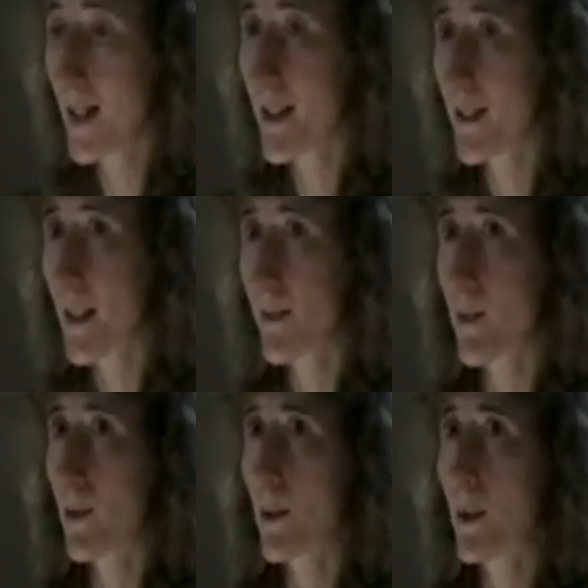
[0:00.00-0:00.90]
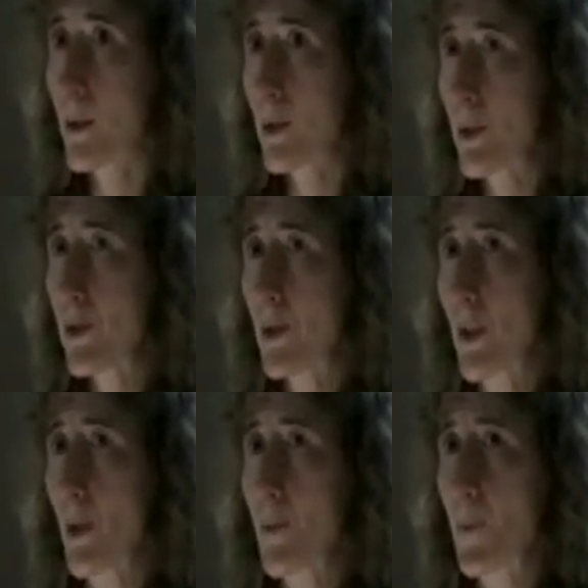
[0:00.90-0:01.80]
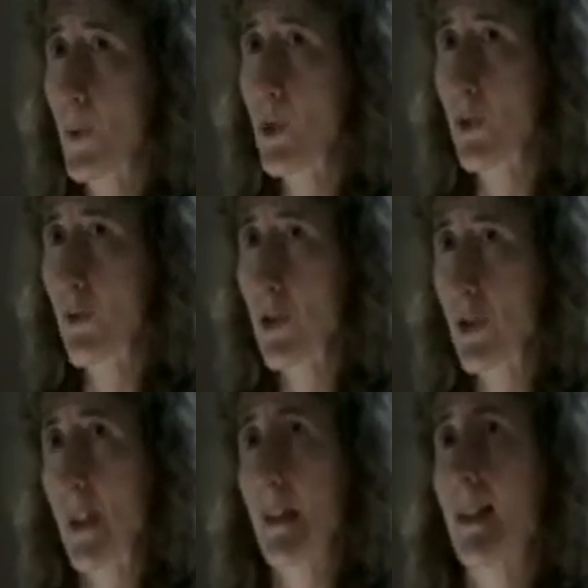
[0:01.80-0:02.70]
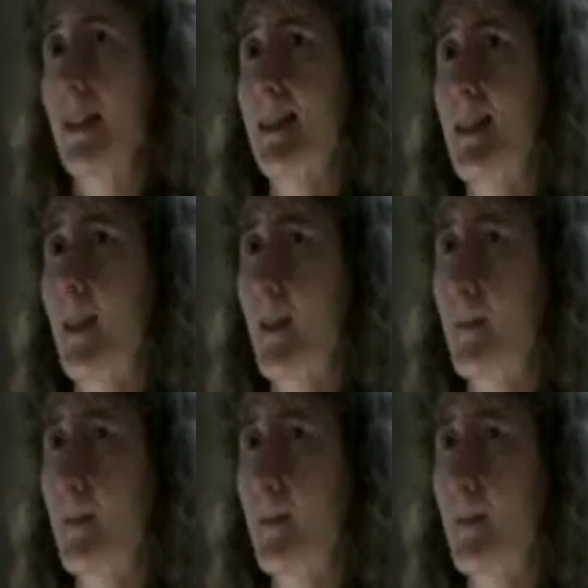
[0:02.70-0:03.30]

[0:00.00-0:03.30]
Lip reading: You know, 2 years ago, when she first started getting sick,